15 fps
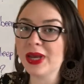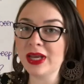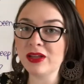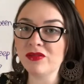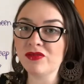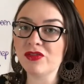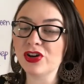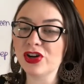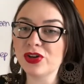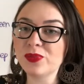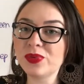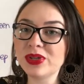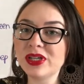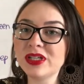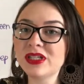verb
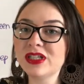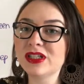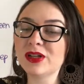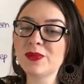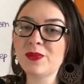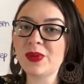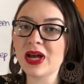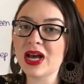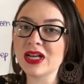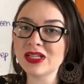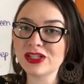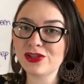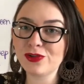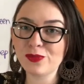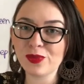is in the past
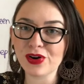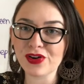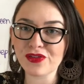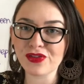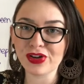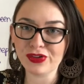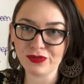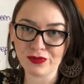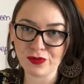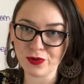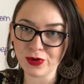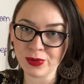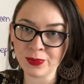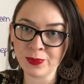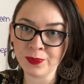perfect form.
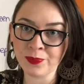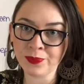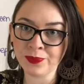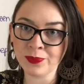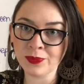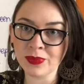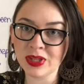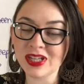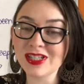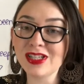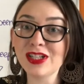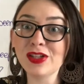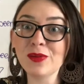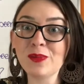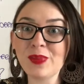Is in the
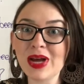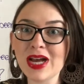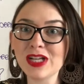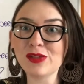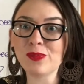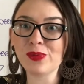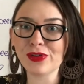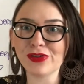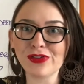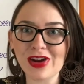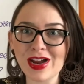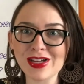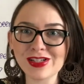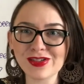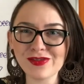past
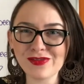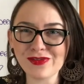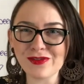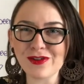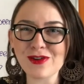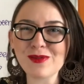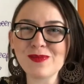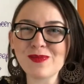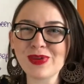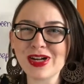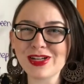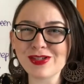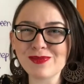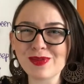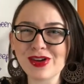progressive form. Past
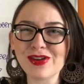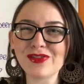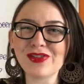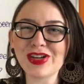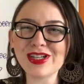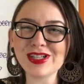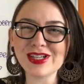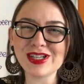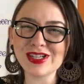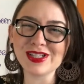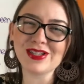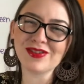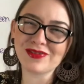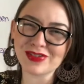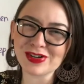perfect is the
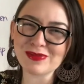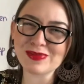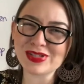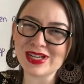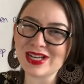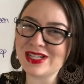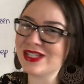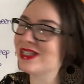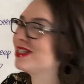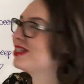verb tense.